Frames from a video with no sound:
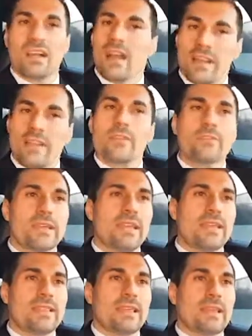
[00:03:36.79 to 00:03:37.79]
Another
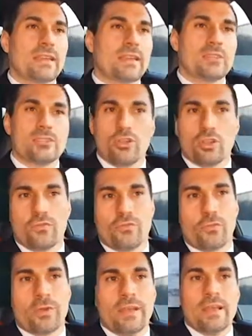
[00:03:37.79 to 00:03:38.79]
key thing to look
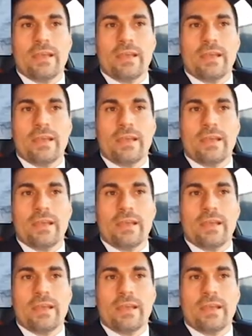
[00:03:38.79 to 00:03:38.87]
for